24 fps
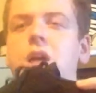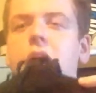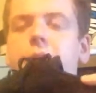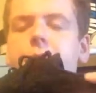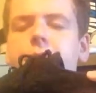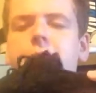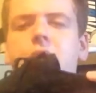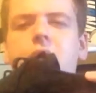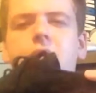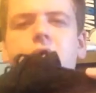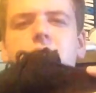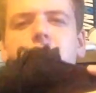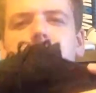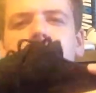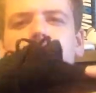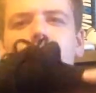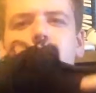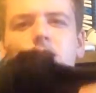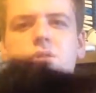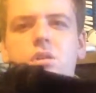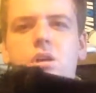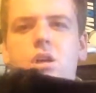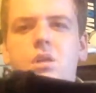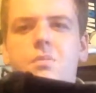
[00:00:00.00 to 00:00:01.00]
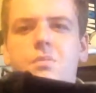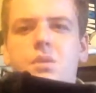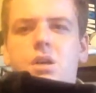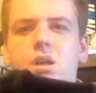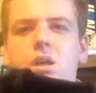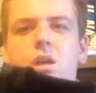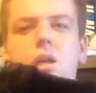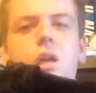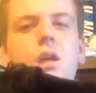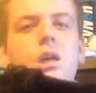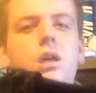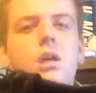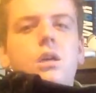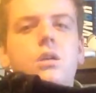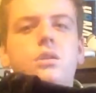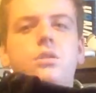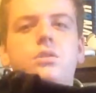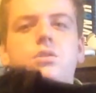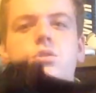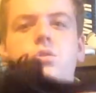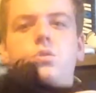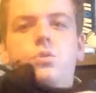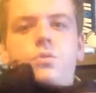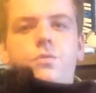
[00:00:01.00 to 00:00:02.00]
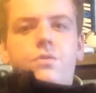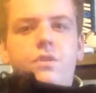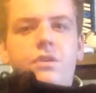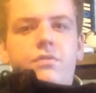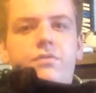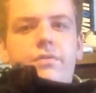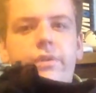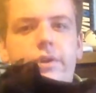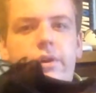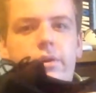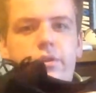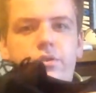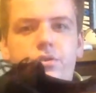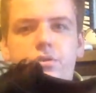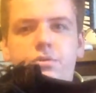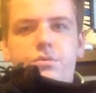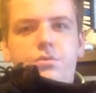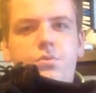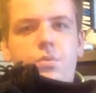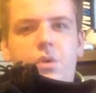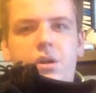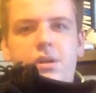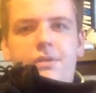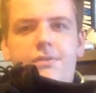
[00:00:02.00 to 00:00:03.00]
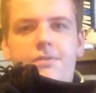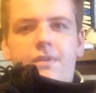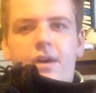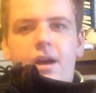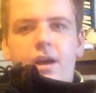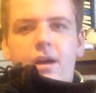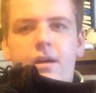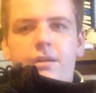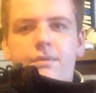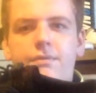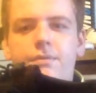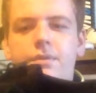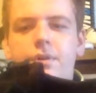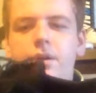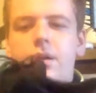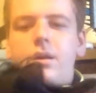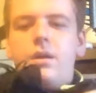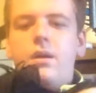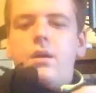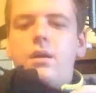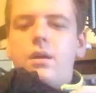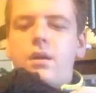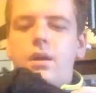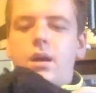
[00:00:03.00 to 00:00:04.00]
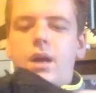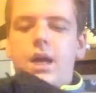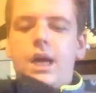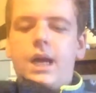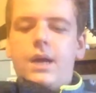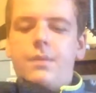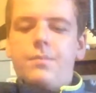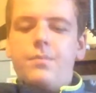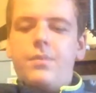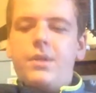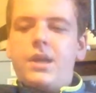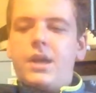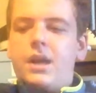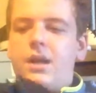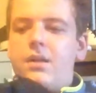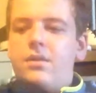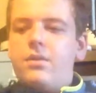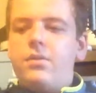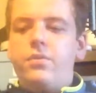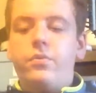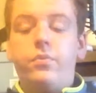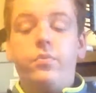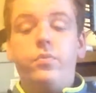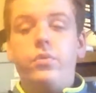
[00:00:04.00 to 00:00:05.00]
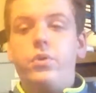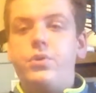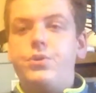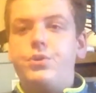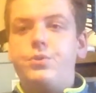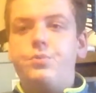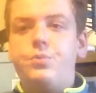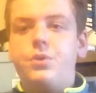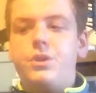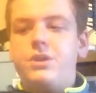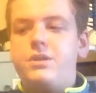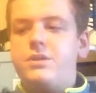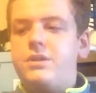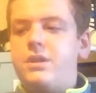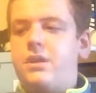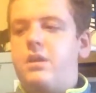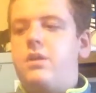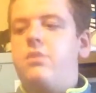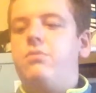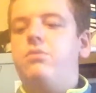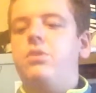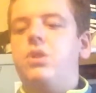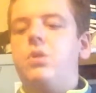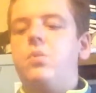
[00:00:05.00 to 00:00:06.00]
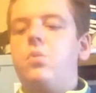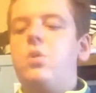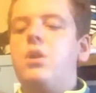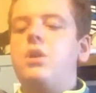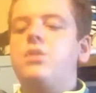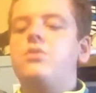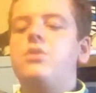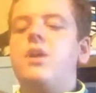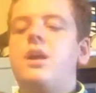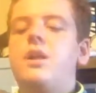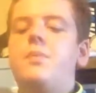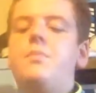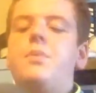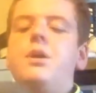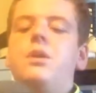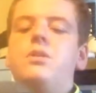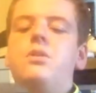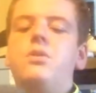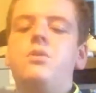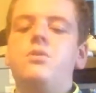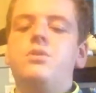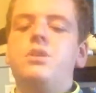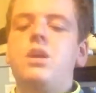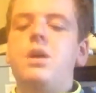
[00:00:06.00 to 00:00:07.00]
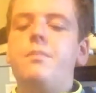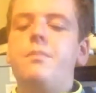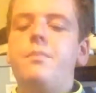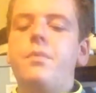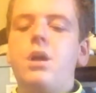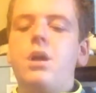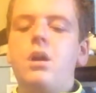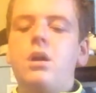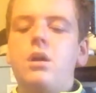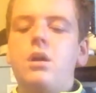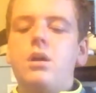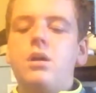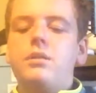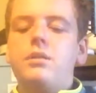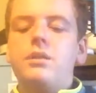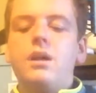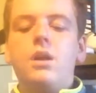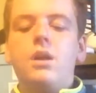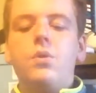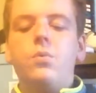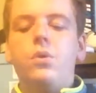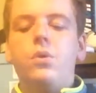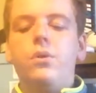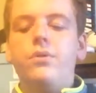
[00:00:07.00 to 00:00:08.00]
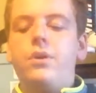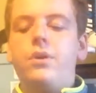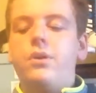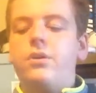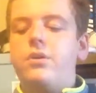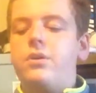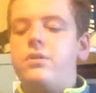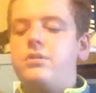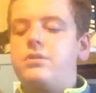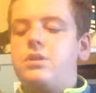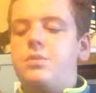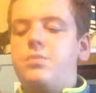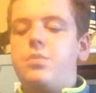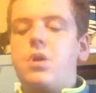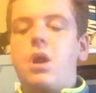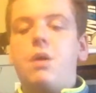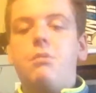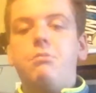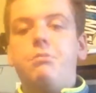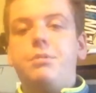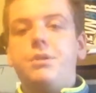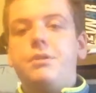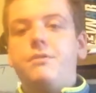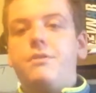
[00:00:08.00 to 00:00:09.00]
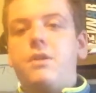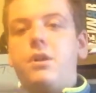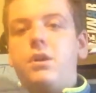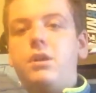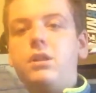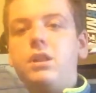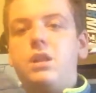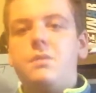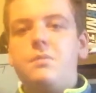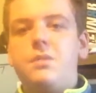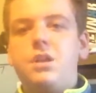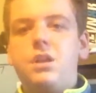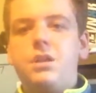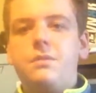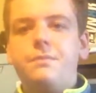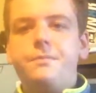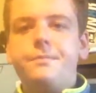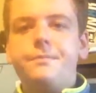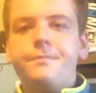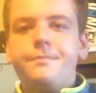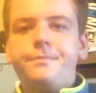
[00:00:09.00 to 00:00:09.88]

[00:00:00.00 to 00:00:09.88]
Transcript: I'm guessing those are going to be $250 or $225, and those are pretty sick. I really want to try to pick those up. Doubt I will, though, because they're probably very limited.